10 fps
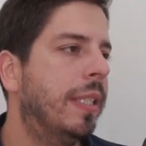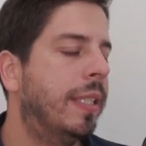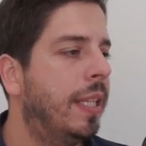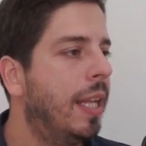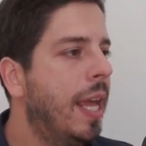
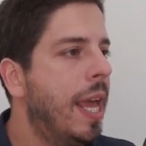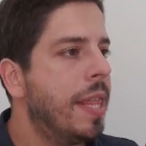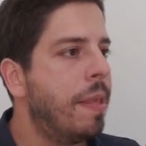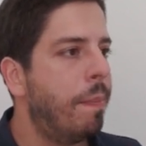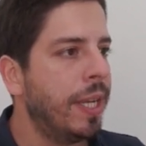And the
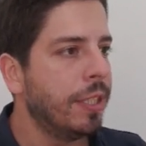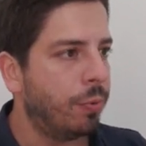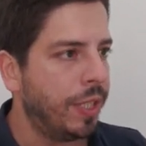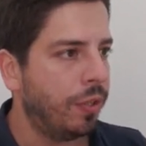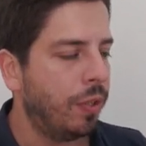biggest
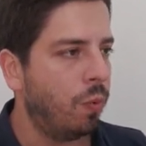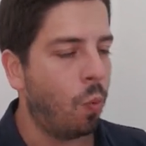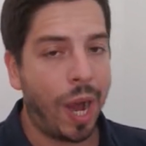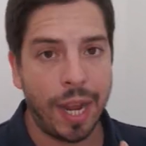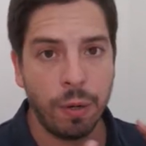reason
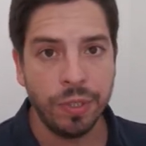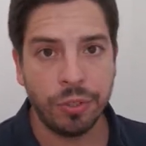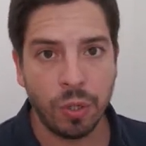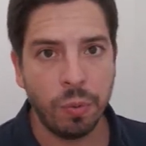why we struggle with